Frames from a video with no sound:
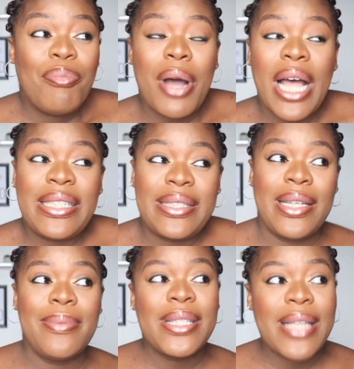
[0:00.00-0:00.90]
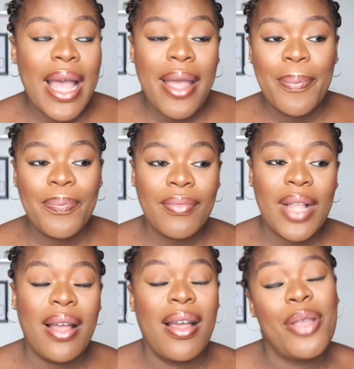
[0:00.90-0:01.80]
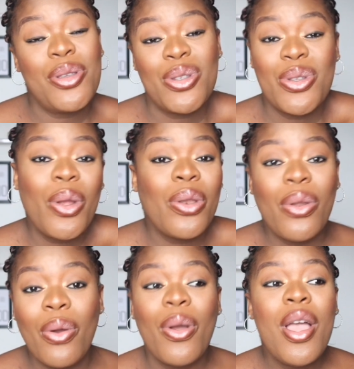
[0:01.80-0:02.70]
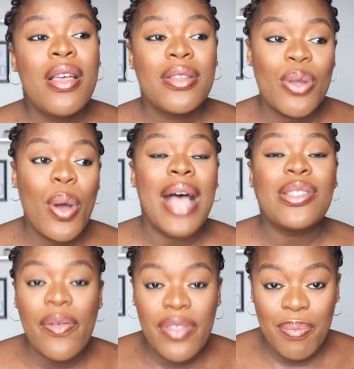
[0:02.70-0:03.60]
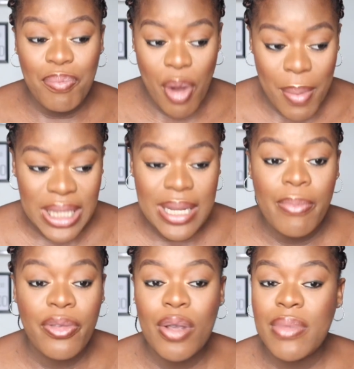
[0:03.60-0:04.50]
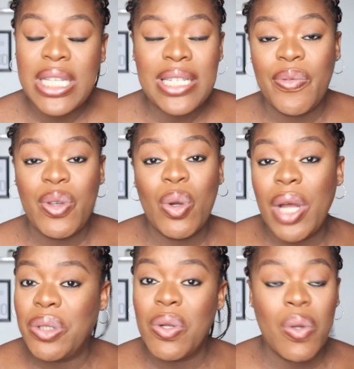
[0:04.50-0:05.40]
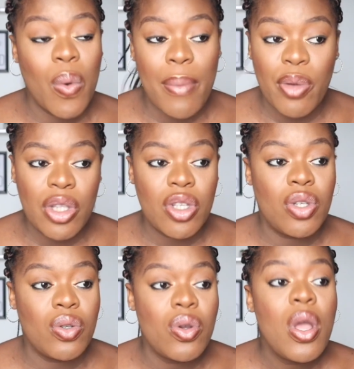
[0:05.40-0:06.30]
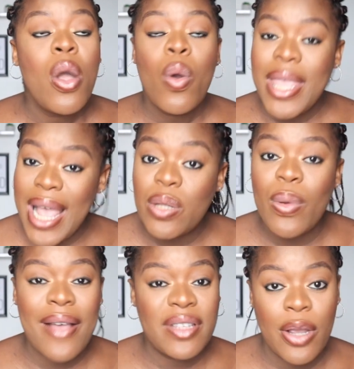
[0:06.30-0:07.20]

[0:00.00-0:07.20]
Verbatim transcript: But at the same time, I just don't know. So as of the moment I'm filming this video, I don't know what I'm going to do. Yes, we have